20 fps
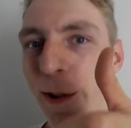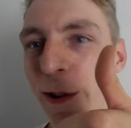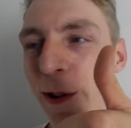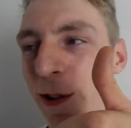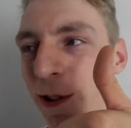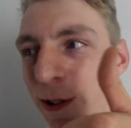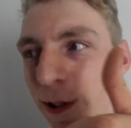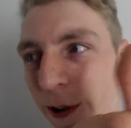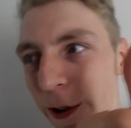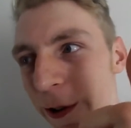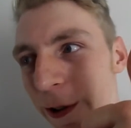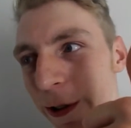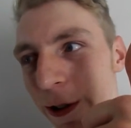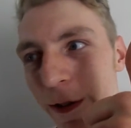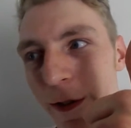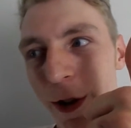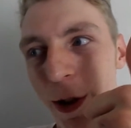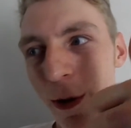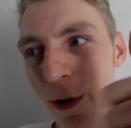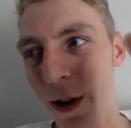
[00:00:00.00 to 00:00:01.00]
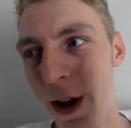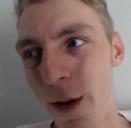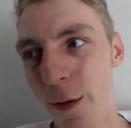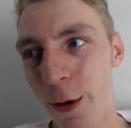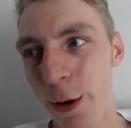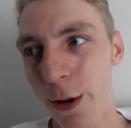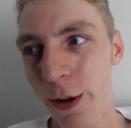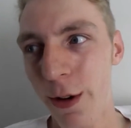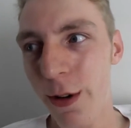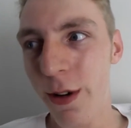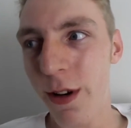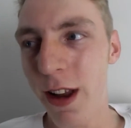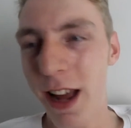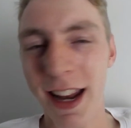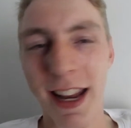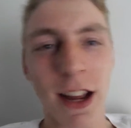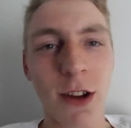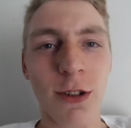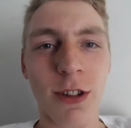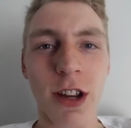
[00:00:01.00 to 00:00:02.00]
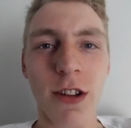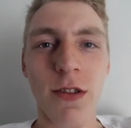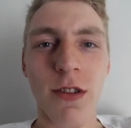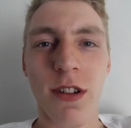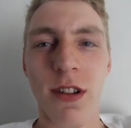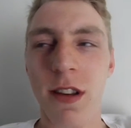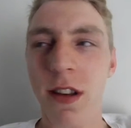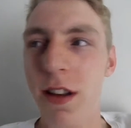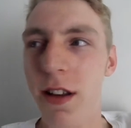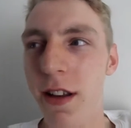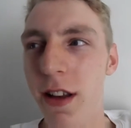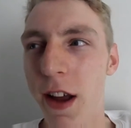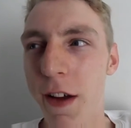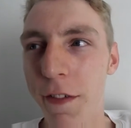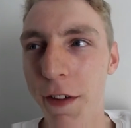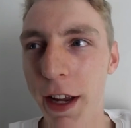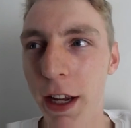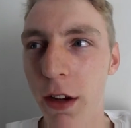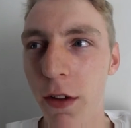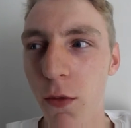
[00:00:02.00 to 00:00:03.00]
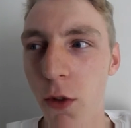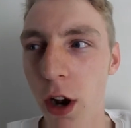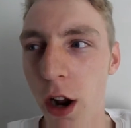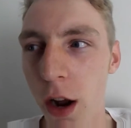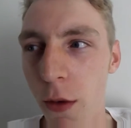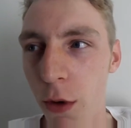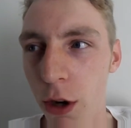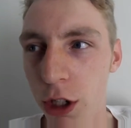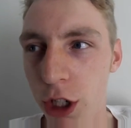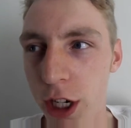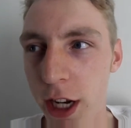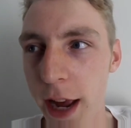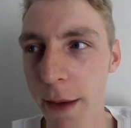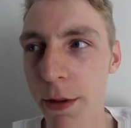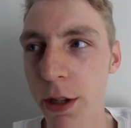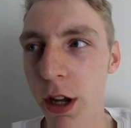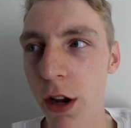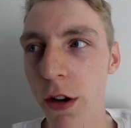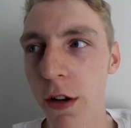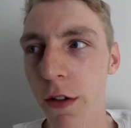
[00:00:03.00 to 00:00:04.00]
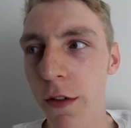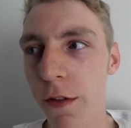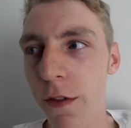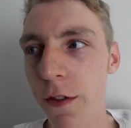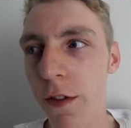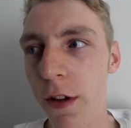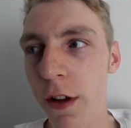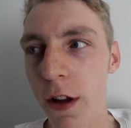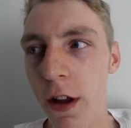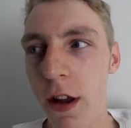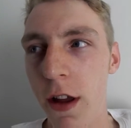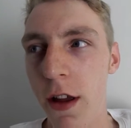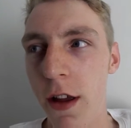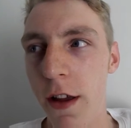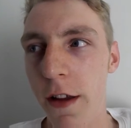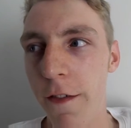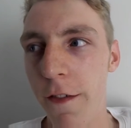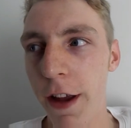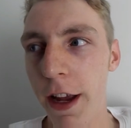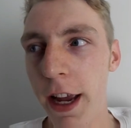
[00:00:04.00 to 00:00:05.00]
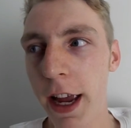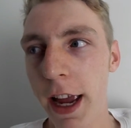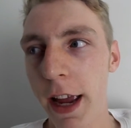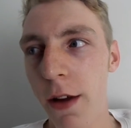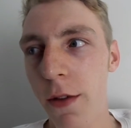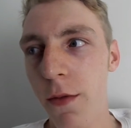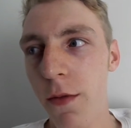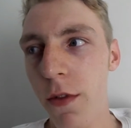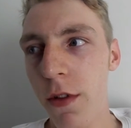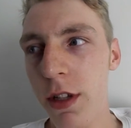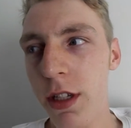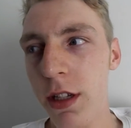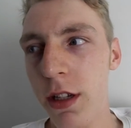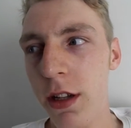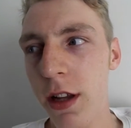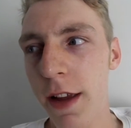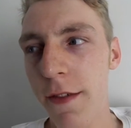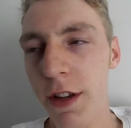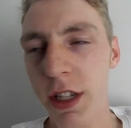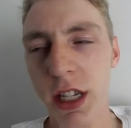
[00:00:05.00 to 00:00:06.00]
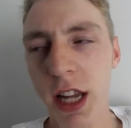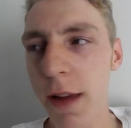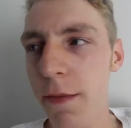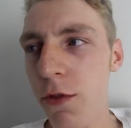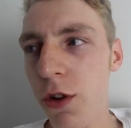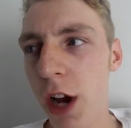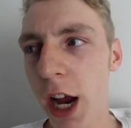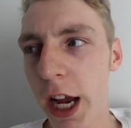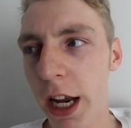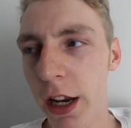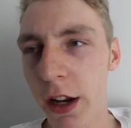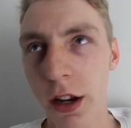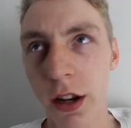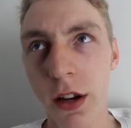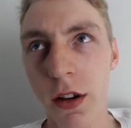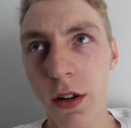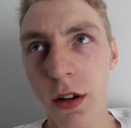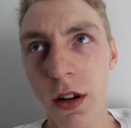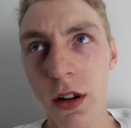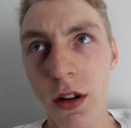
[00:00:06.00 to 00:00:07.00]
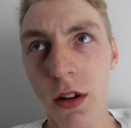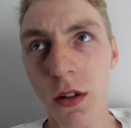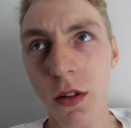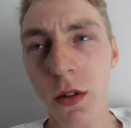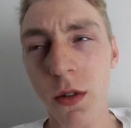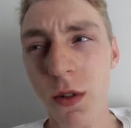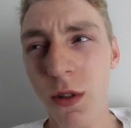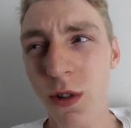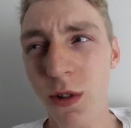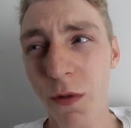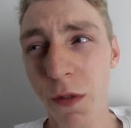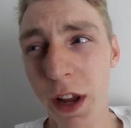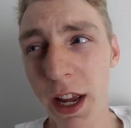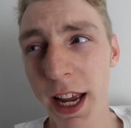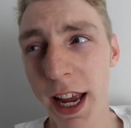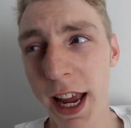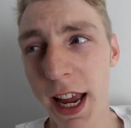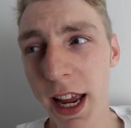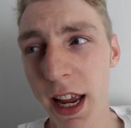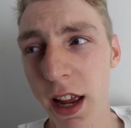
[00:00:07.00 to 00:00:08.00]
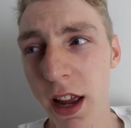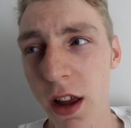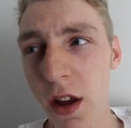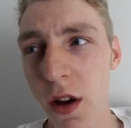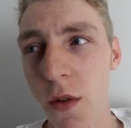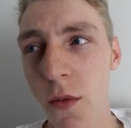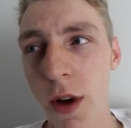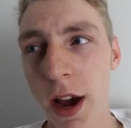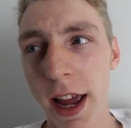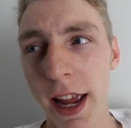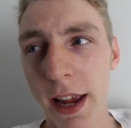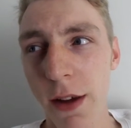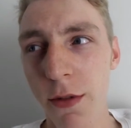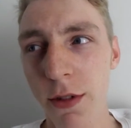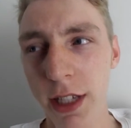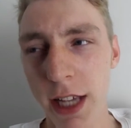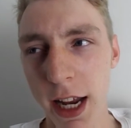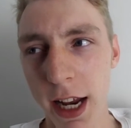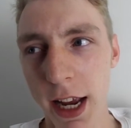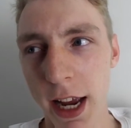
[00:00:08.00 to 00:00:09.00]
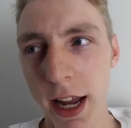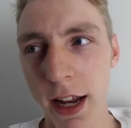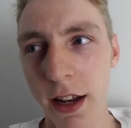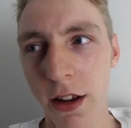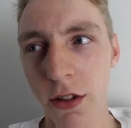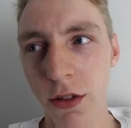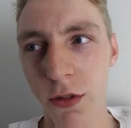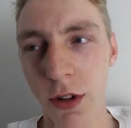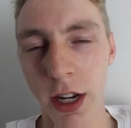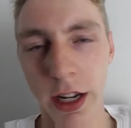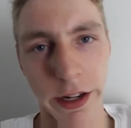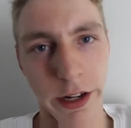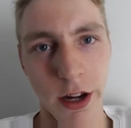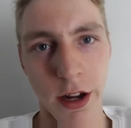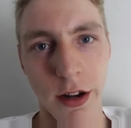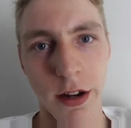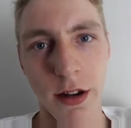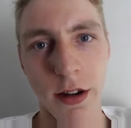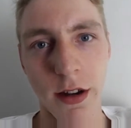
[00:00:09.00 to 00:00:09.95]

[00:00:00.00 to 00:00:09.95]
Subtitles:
So, good for you, Kevin. And he also, I think, I watched an episode of Thingy, either Steam Train or Thingy, where he was in it and it was really good.